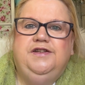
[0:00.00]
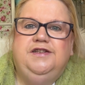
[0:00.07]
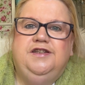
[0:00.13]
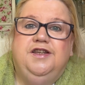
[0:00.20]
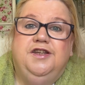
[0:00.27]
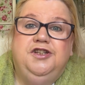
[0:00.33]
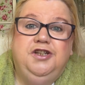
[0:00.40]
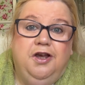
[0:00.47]
to
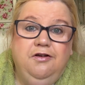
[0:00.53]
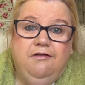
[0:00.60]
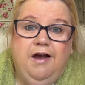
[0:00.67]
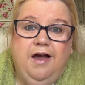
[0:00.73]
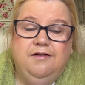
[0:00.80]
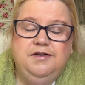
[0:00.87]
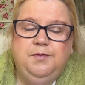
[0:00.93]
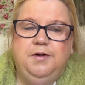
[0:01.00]
the
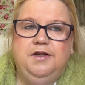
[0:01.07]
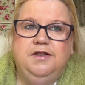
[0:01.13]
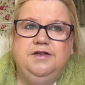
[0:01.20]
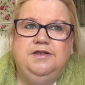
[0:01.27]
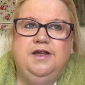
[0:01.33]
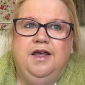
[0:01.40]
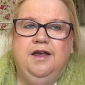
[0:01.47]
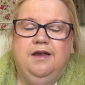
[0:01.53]
showground,
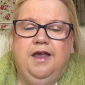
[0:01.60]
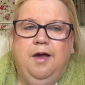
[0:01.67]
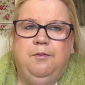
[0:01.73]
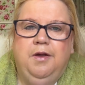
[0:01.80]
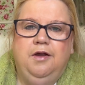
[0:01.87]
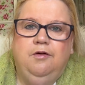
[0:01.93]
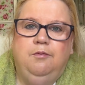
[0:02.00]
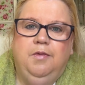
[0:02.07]
because it kept
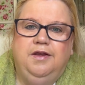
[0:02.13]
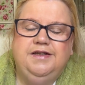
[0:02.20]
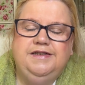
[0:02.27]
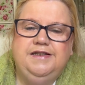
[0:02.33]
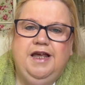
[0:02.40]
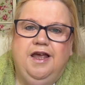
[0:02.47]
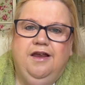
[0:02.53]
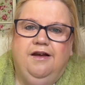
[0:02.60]
being on Mother's
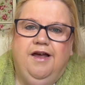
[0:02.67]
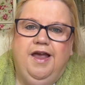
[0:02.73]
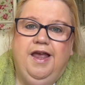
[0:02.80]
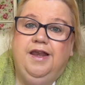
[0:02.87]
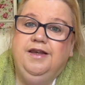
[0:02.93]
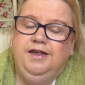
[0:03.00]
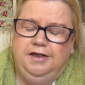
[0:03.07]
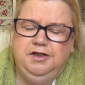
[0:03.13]
Day and
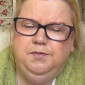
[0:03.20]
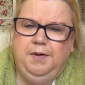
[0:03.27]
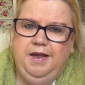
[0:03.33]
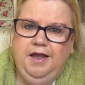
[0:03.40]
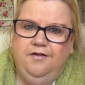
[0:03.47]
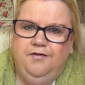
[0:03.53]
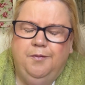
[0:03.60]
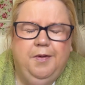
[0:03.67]
I need to be
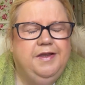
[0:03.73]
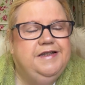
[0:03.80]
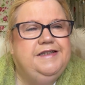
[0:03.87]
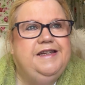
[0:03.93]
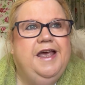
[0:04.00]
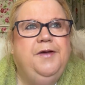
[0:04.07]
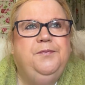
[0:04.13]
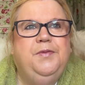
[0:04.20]
here for Mother's
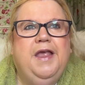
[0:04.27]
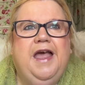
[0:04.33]
Day.